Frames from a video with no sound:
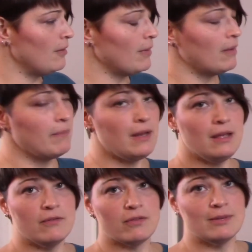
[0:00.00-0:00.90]

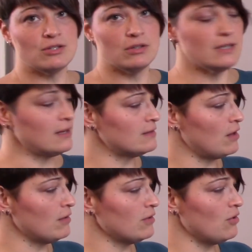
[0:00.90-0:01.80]
many informational texts
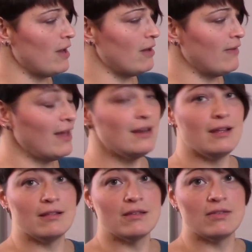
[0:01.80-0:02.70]
also have
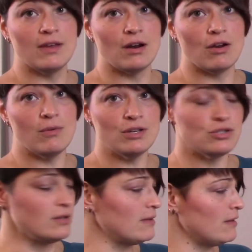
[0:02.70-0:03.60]
headings that are
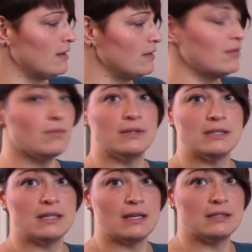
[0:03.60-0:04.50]
questions, like this one
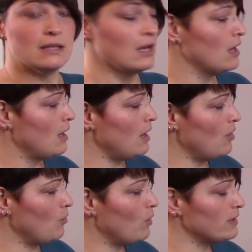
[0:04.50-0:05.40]
says,
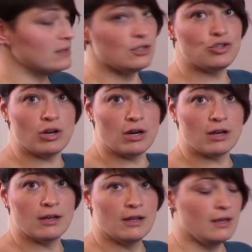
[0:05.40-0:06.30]
what is a
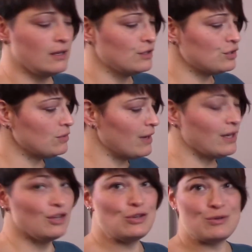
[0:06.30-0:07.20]
shark? So I
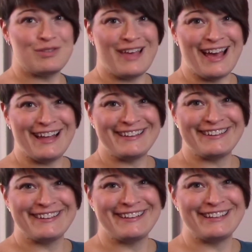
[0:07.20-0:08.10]
can use
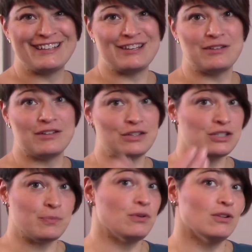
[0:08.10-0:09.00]
that to
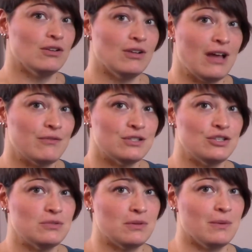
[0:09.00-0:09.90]
spur a little
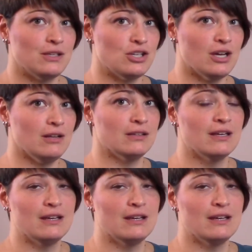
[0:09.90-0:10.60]
conversation with my child,